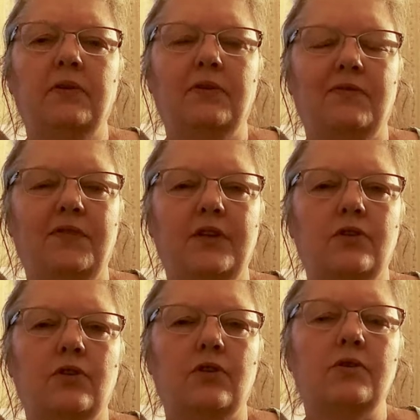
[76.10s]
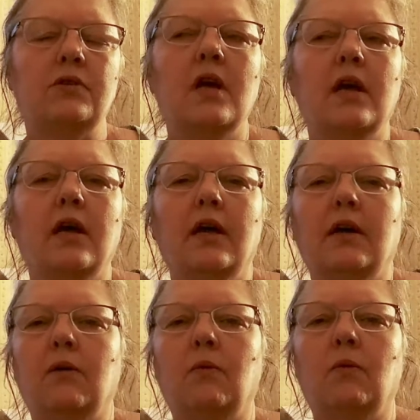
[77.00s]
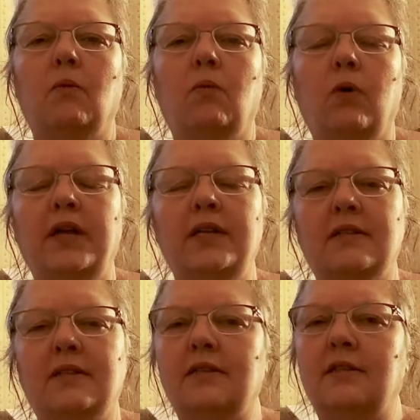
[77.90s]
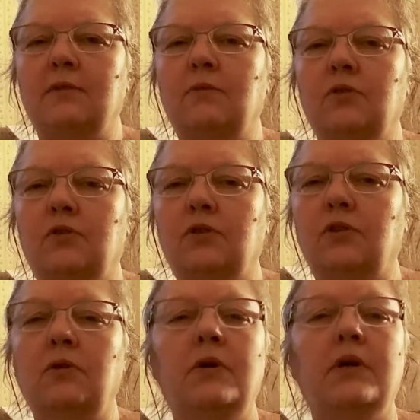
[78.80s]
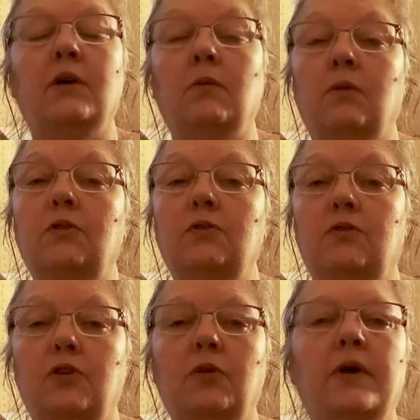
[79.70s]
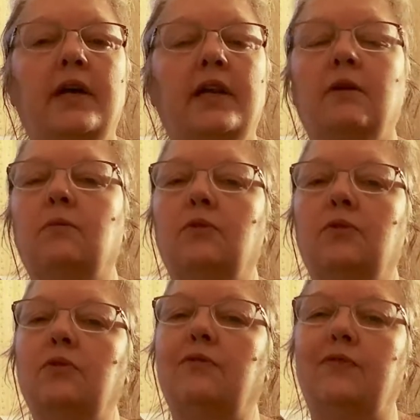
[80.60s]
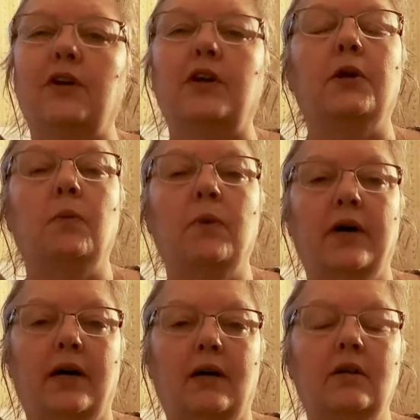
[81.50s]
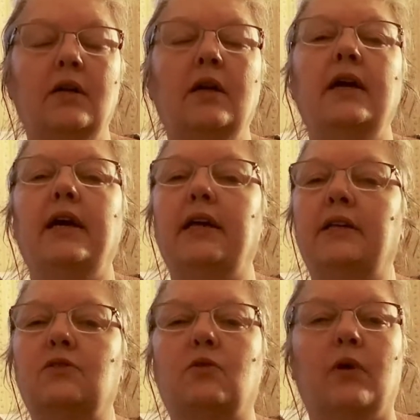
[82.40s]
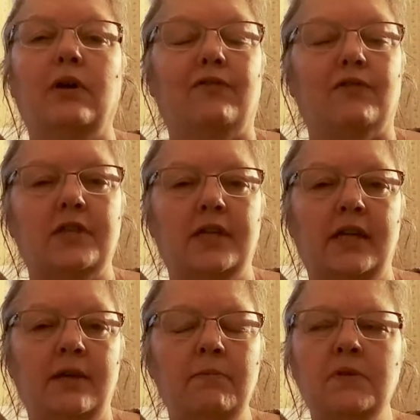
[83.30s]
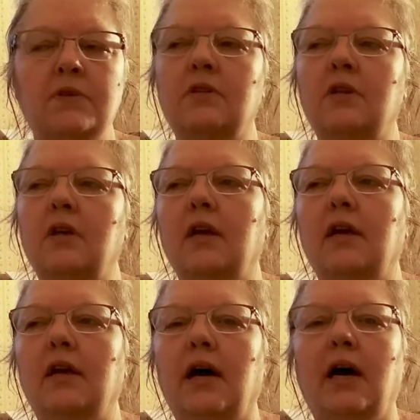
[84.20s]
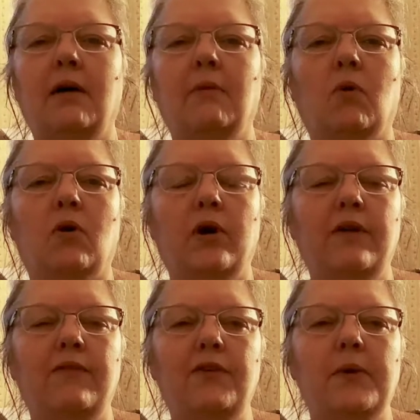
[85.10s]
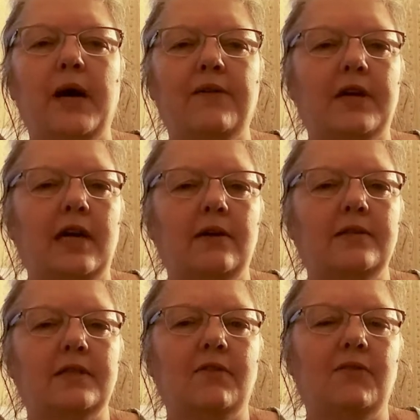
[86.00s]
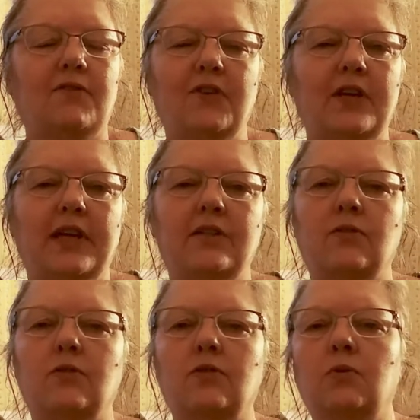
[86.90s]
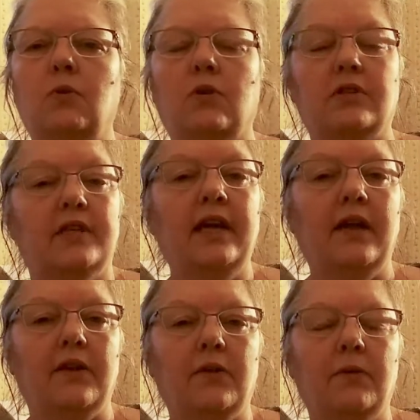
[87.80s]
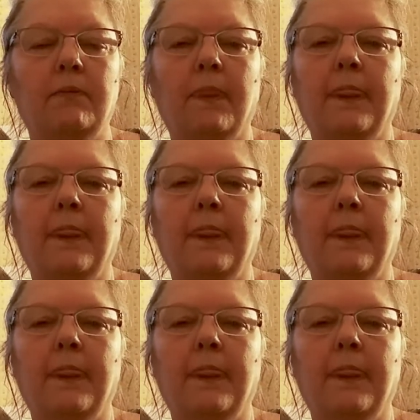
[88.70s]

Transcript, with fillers: through the features, what it says it will do, and it will do very well. It is great for teams, or if you have several freelancers who work together.